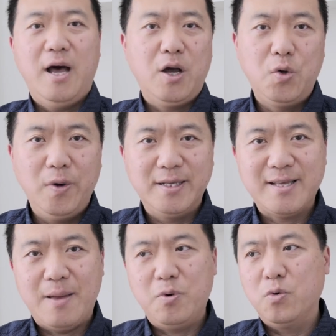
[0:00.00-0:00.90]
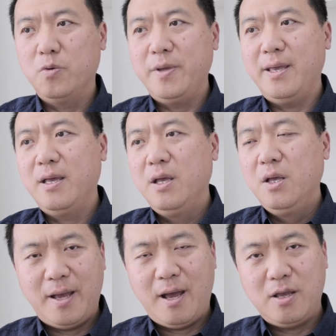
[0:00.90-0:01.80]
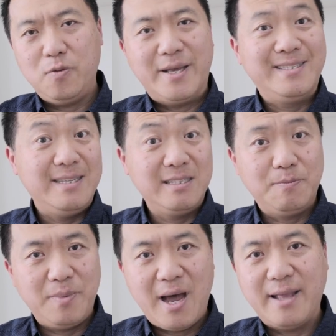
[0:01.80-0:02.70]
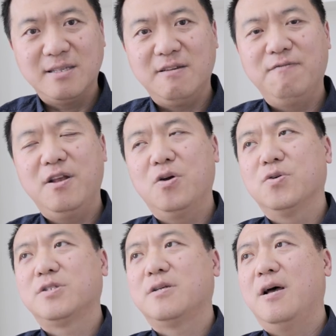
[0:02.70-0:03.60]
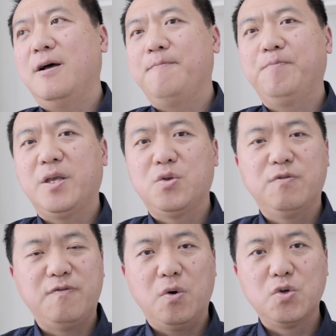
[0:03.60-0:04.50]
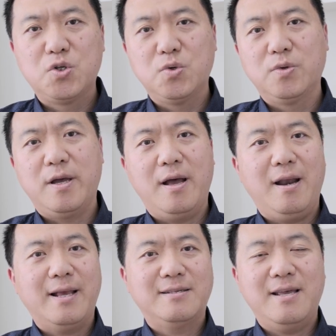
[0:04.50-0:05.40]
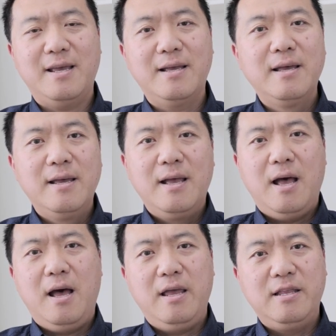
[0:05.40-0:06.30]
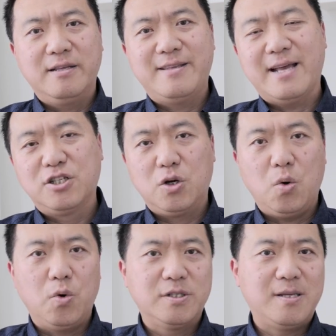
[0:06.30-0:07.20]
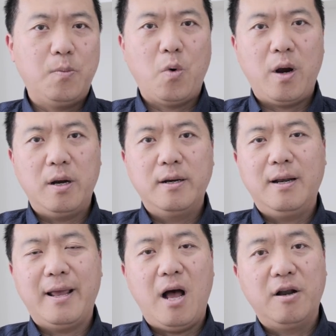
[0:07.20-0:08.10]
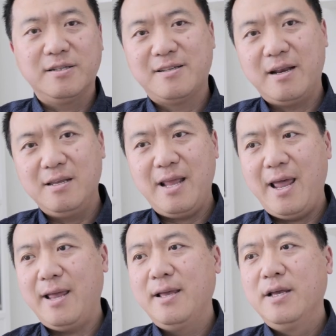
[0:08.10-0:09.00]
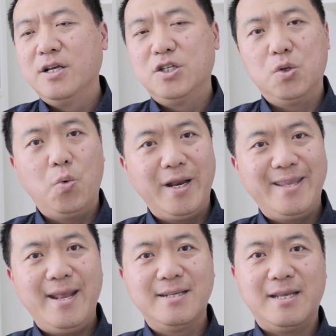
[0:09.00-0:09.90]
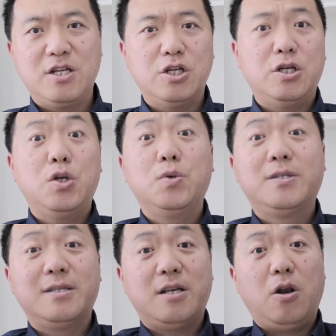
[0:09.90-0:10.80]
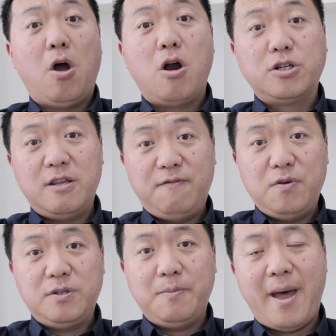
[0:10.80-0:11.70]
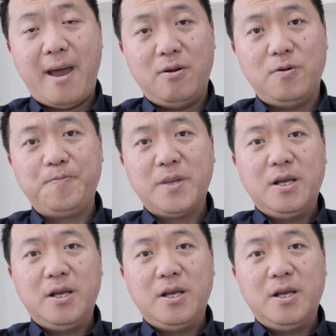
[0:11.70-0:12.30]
A good example will be, you might have seen some behind the scene videos. They do photo shoot at say in the desert or somewhere like on a sunny day. So what they did is that they used this large diffusing panel